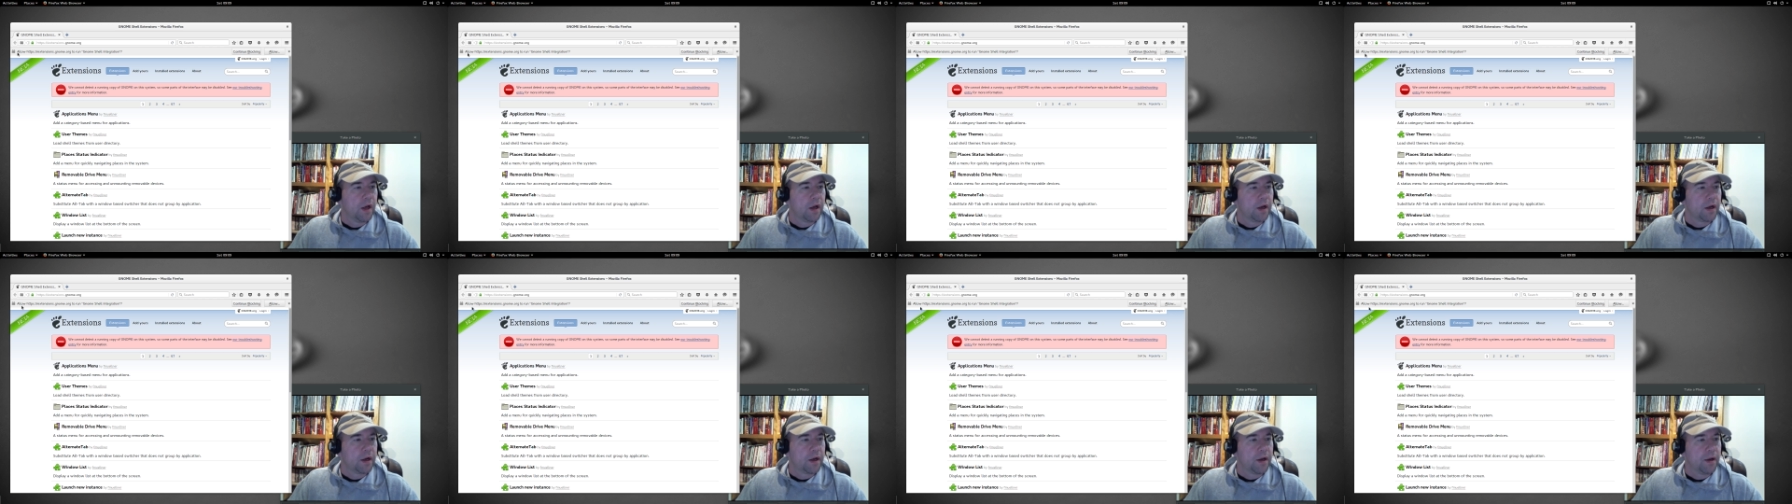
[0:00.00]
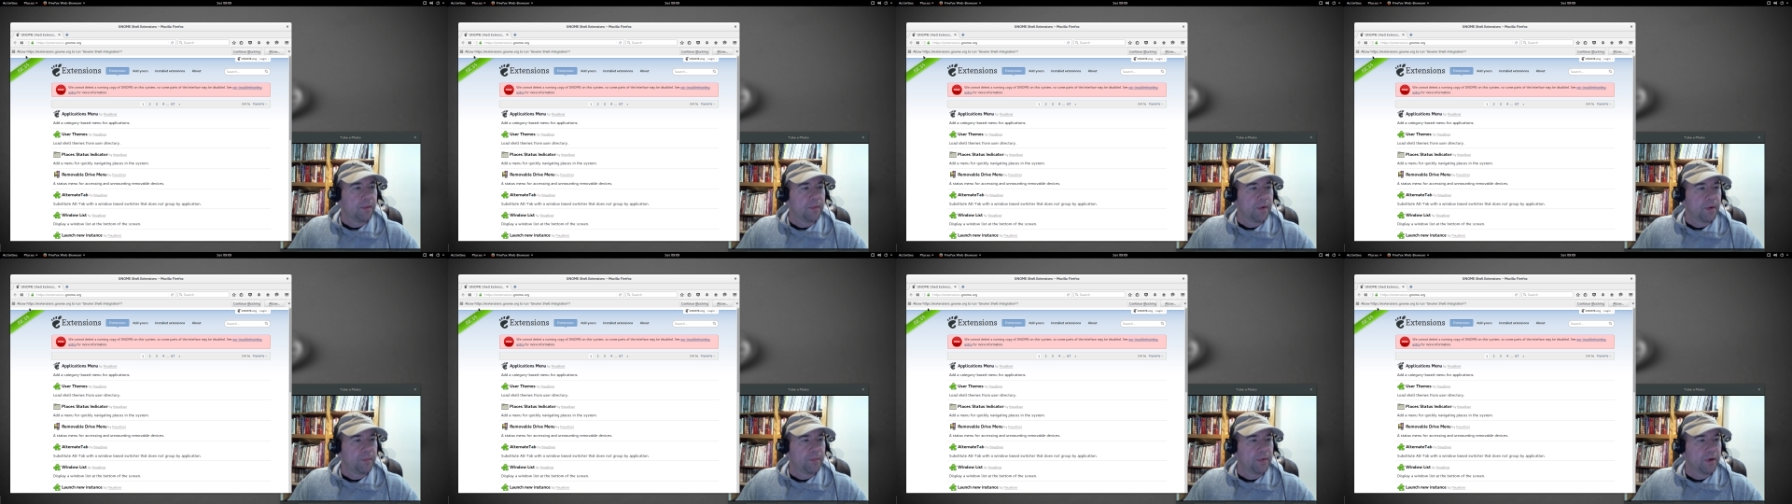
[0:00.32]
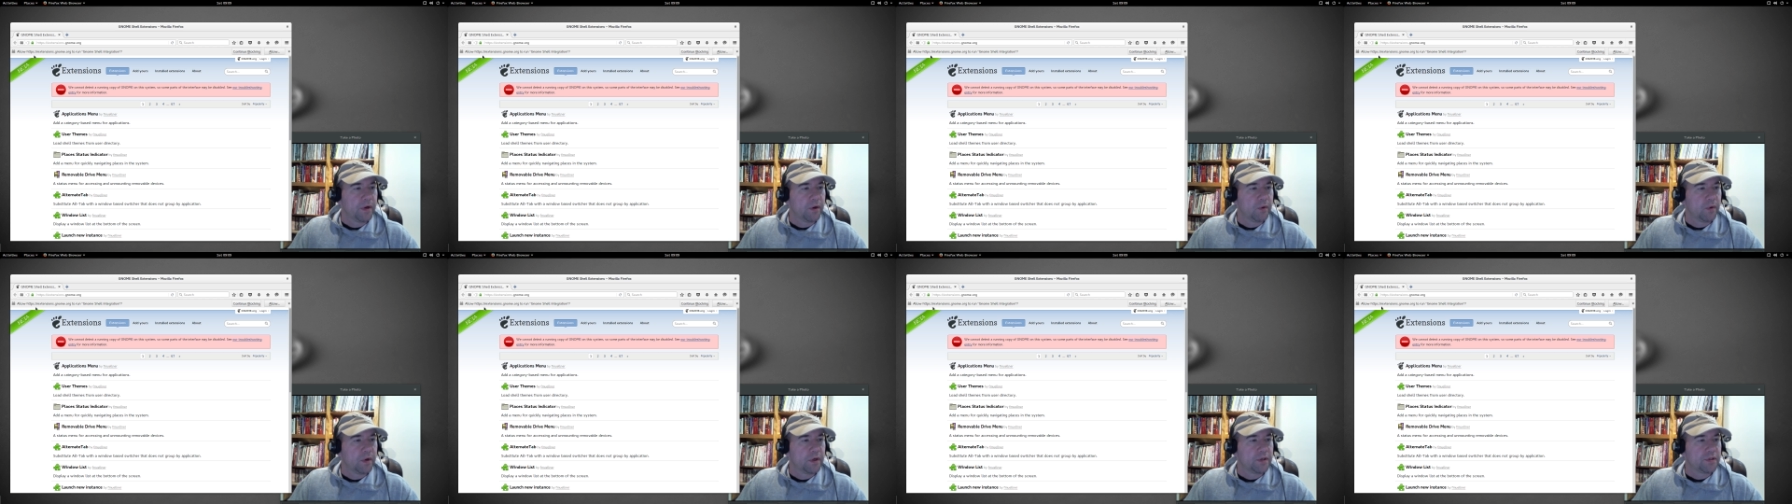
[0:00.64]
Come up
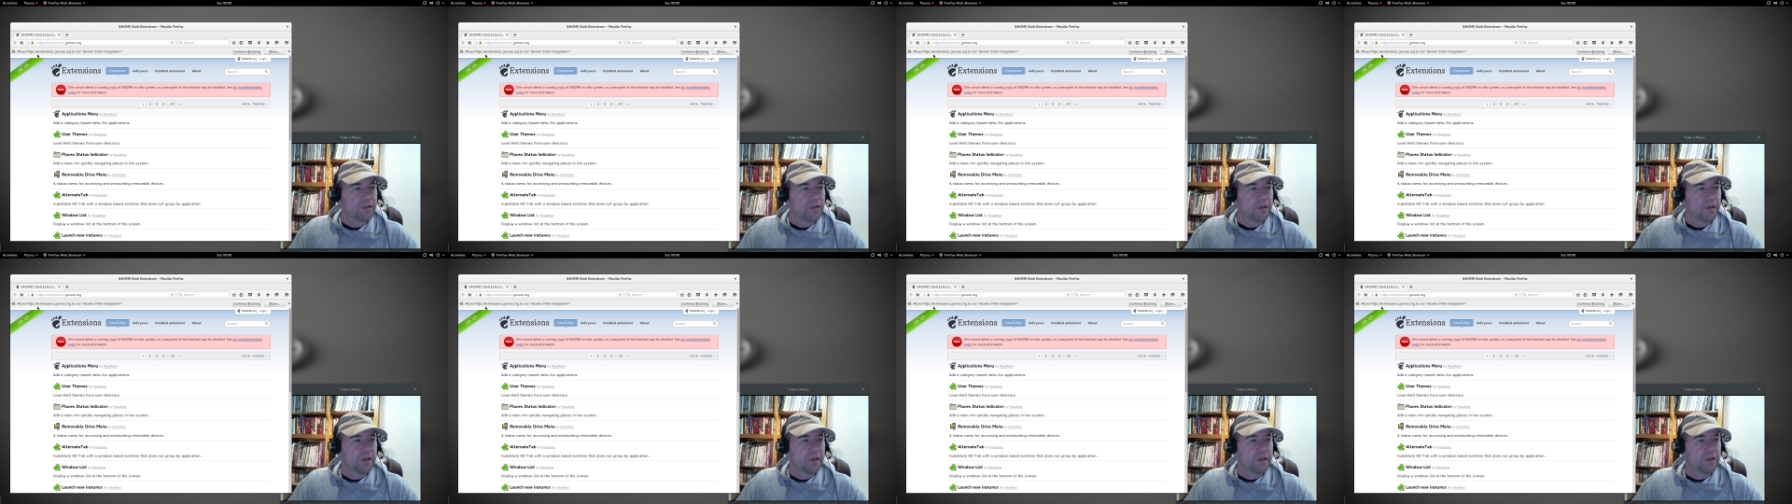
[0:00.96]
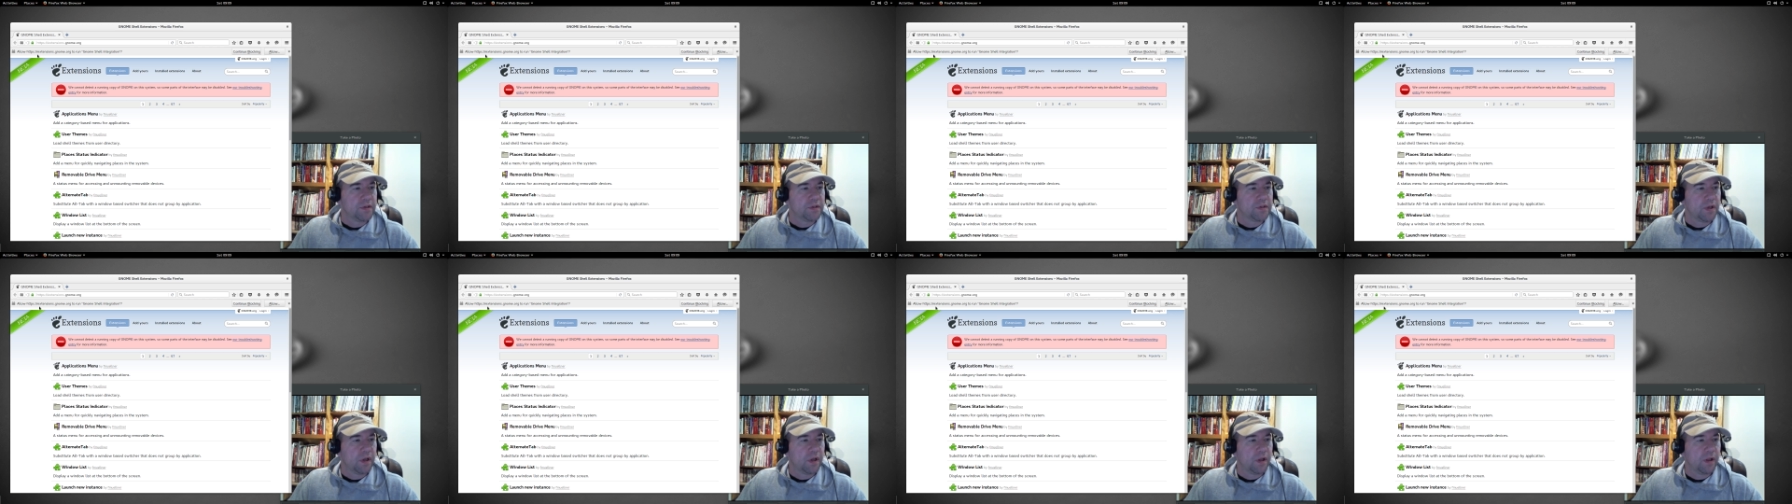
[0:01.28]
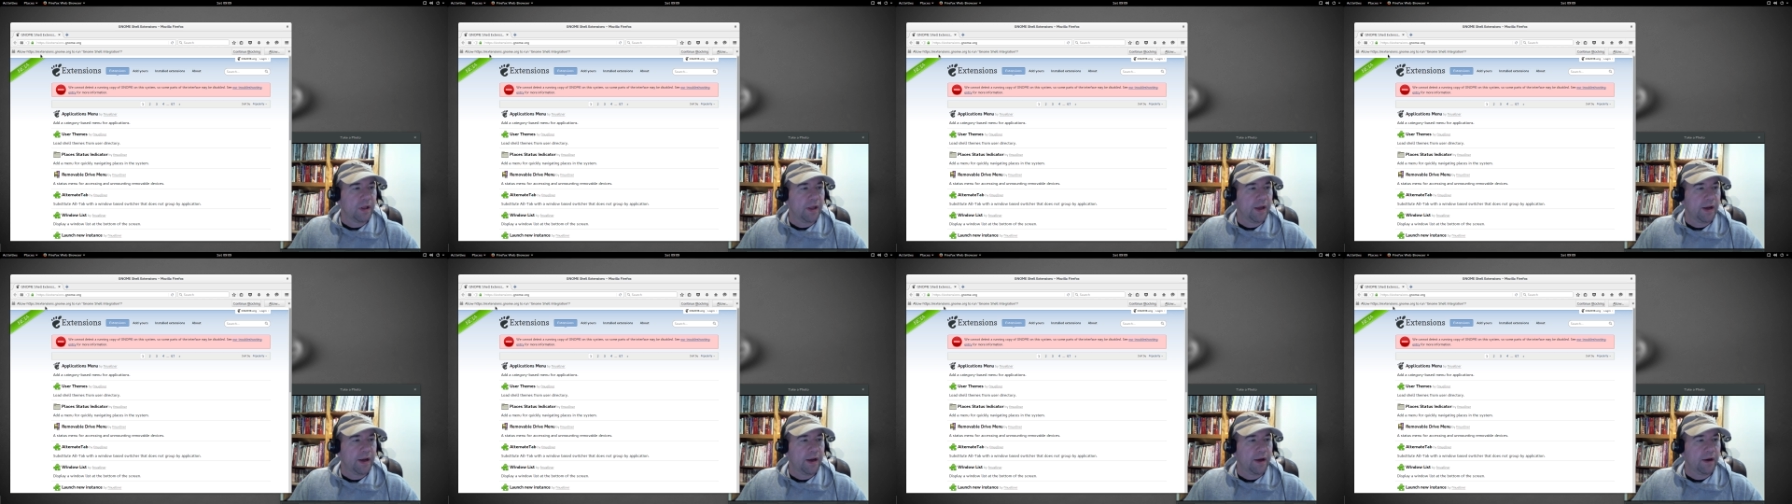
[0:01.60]
here where it says
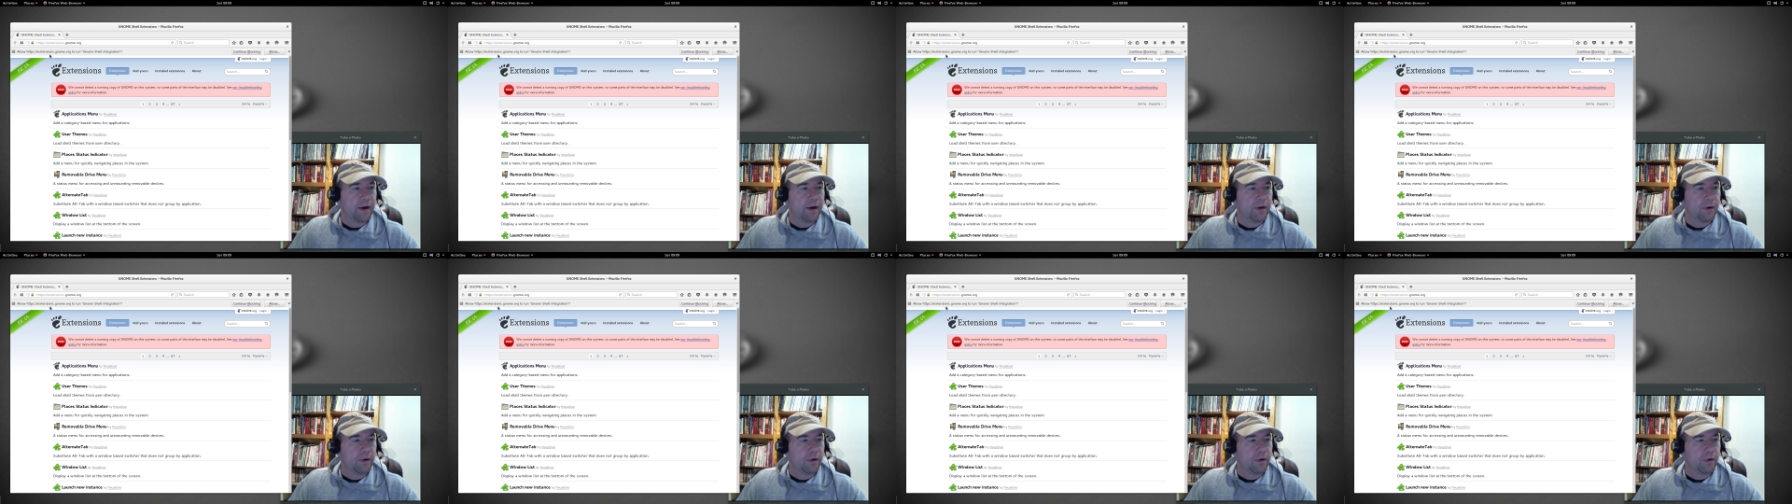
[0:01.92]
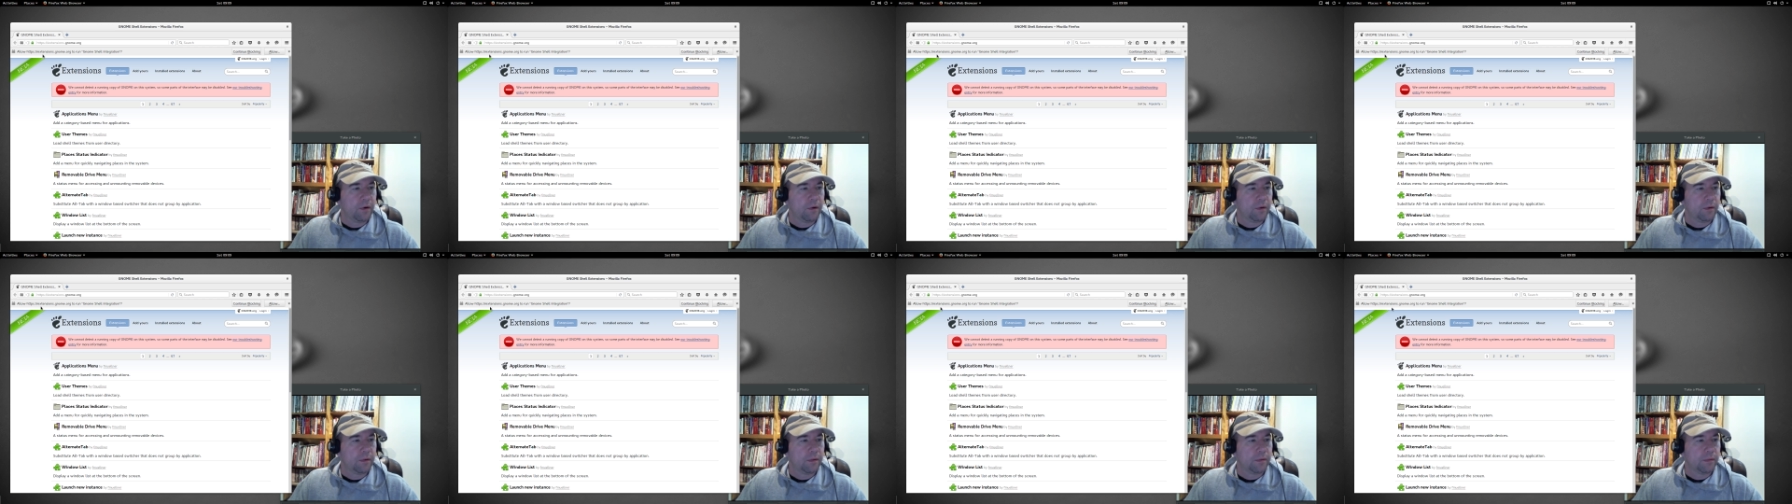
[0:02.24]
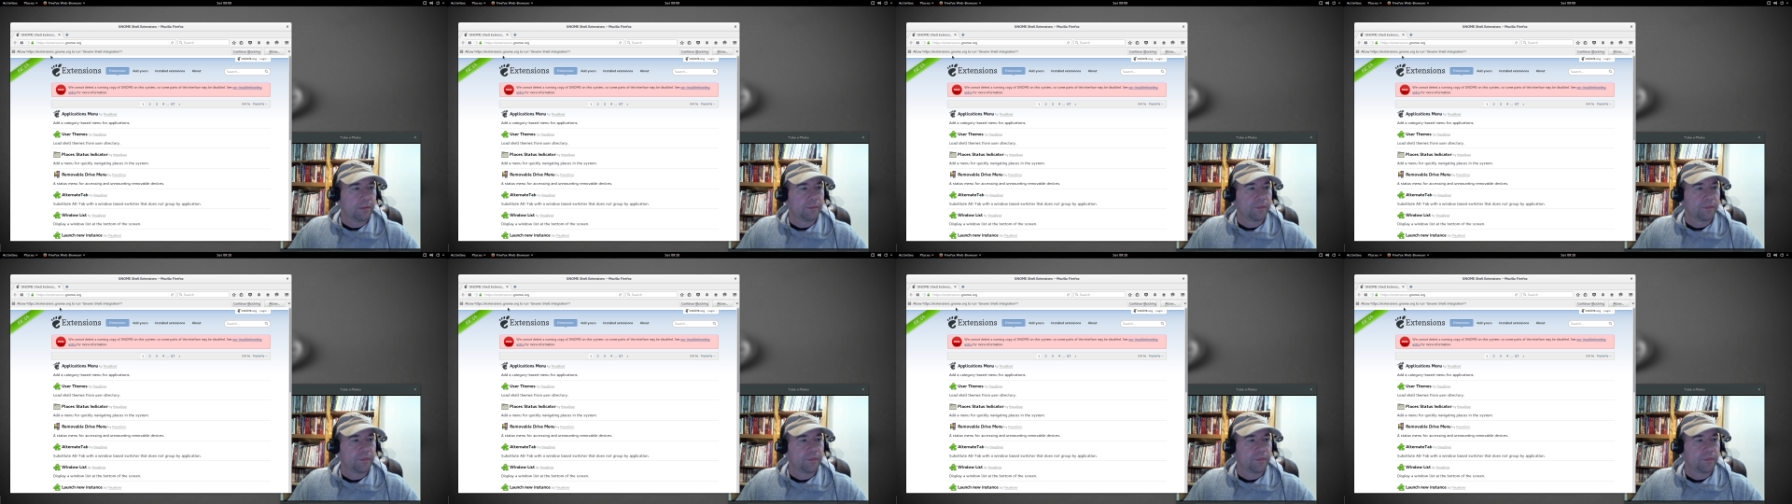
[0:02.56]
allow,